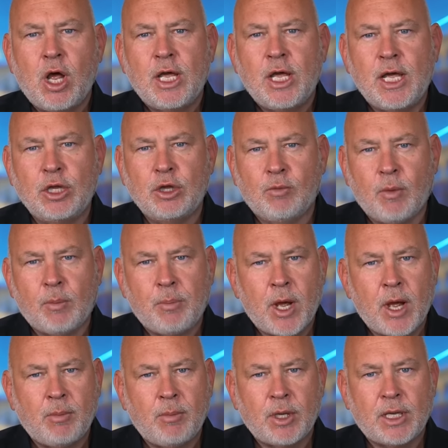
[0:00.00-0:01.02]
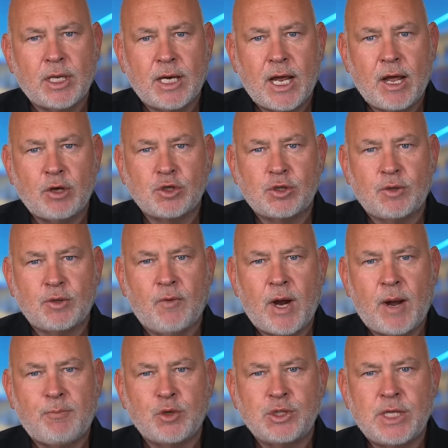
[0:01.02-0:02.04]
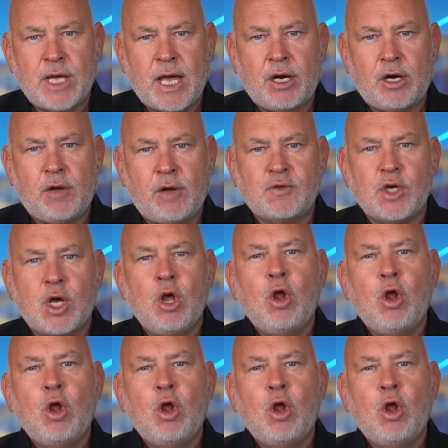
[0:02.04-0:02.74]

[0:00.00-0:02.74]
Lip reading: in the Republican House of Representatives?